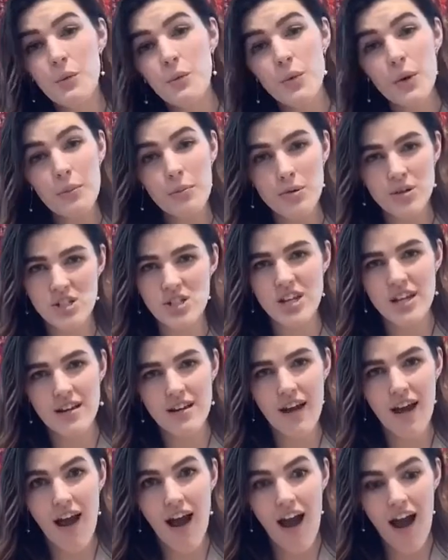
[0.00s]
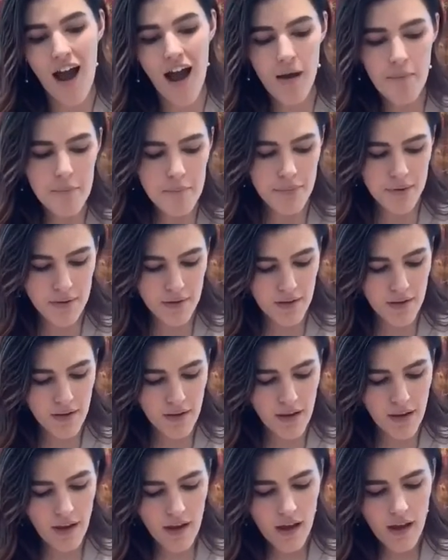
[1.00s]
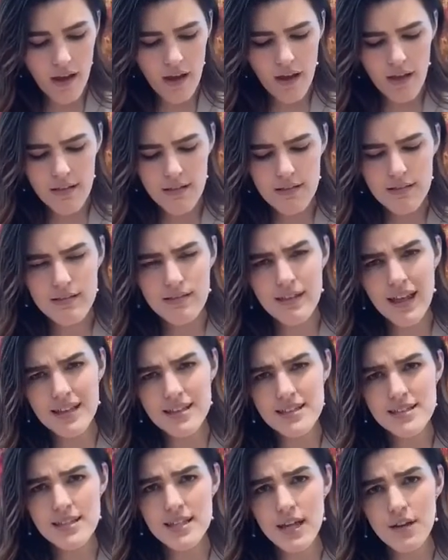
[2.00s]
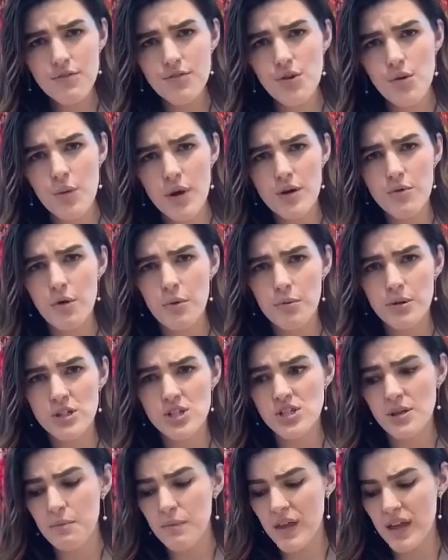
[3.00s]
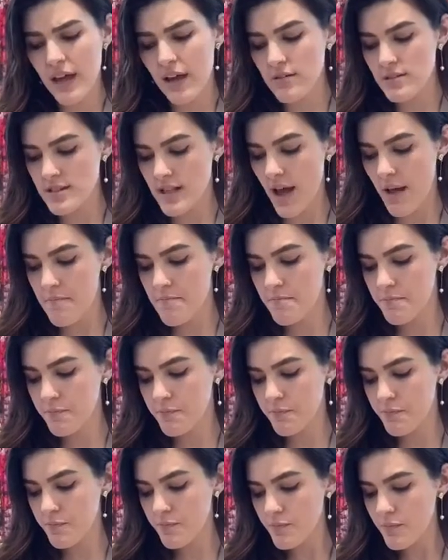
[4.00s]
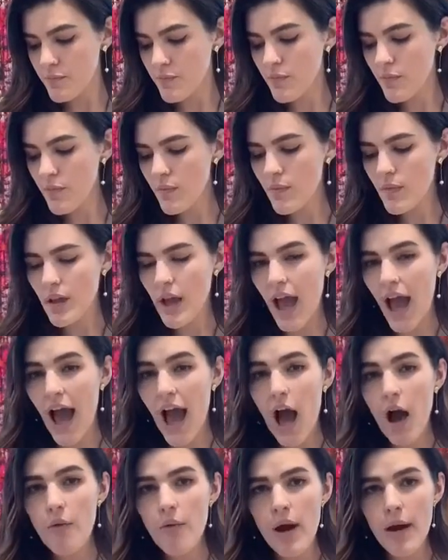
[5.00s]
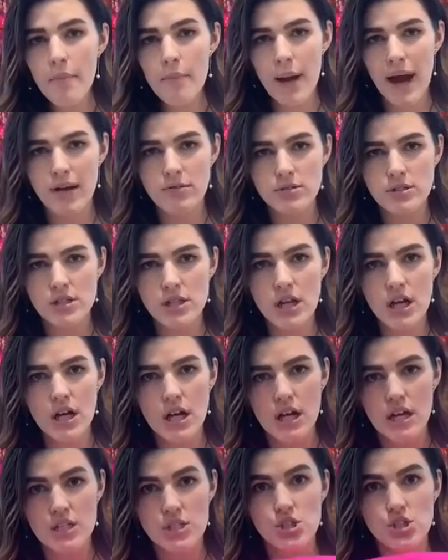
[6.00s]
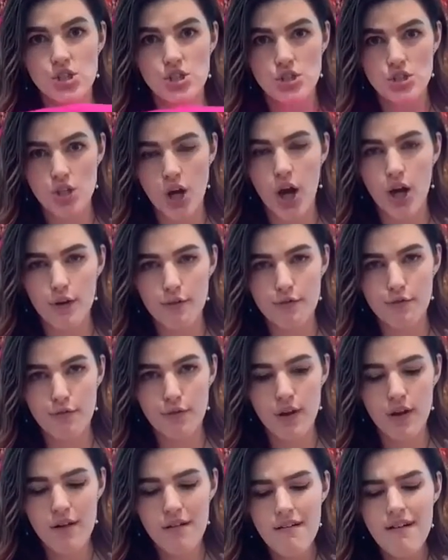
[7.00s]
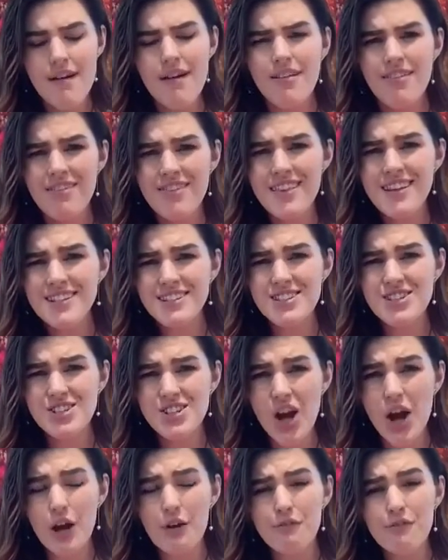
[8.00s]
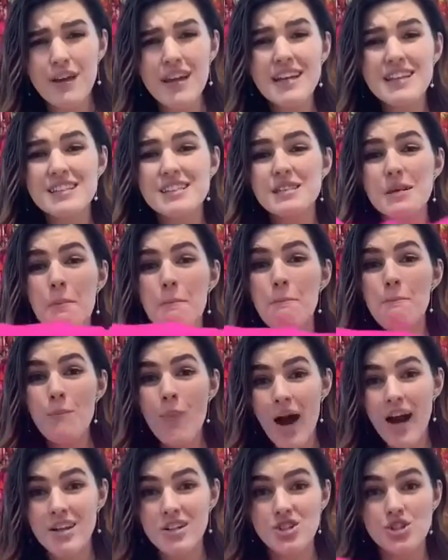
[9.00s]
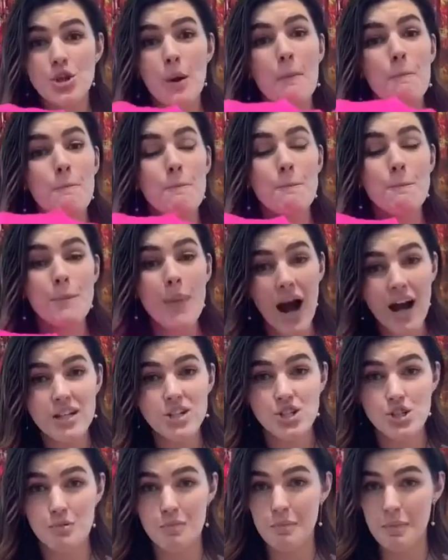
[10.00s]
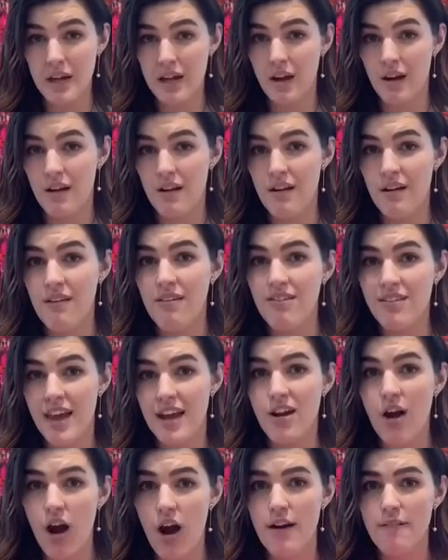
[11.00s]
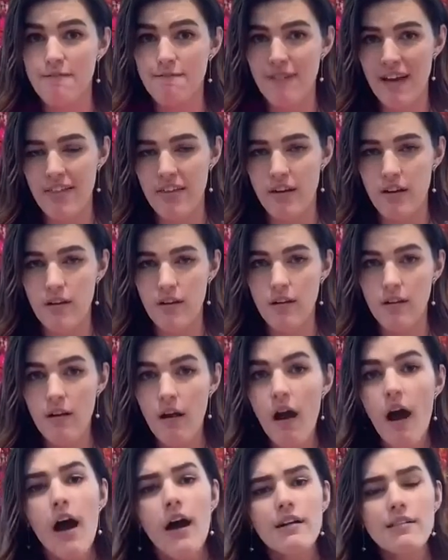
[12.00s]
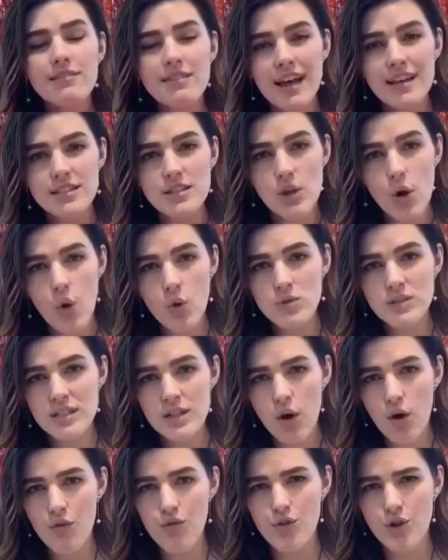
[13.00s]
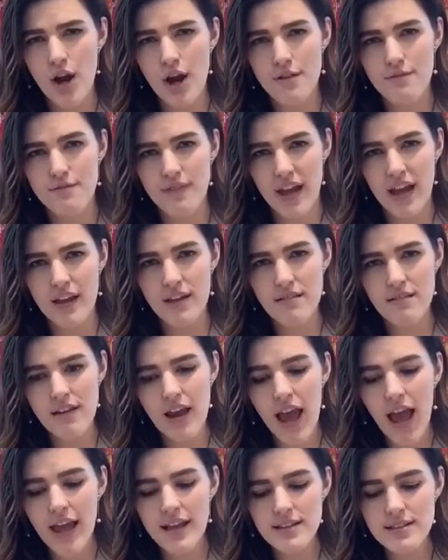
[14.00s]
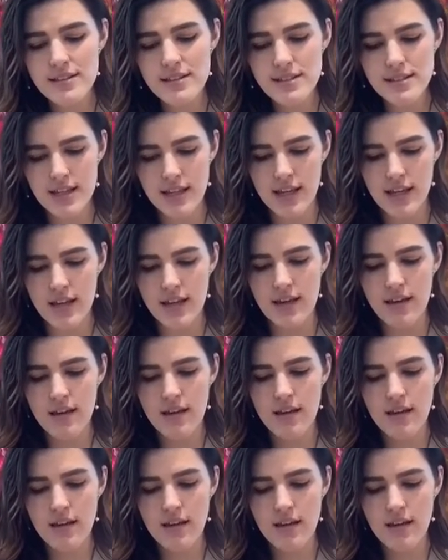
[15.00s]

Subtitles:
will push it up. Let's see if the wind will push something else up. How about a scarf? This scarf is much, much bigger than our feather. Let's hold it over our fan and see